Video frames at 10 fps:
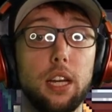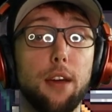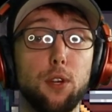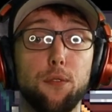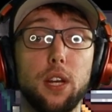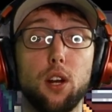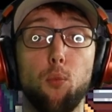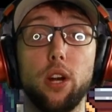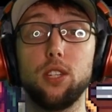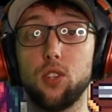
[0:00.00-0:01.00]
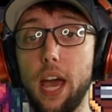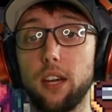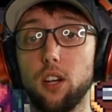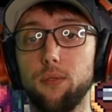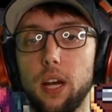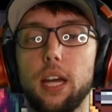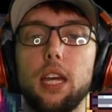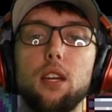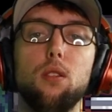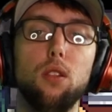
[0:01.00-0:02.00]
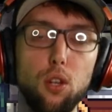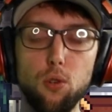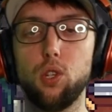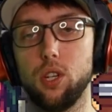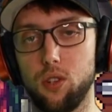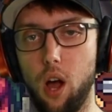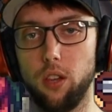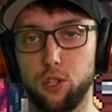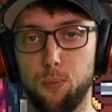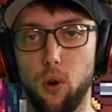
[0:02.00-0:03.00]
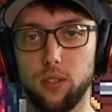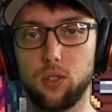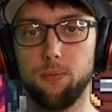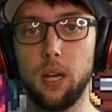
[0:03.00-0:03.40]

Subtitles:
If you feed him when he's negative, he loses knowledge points.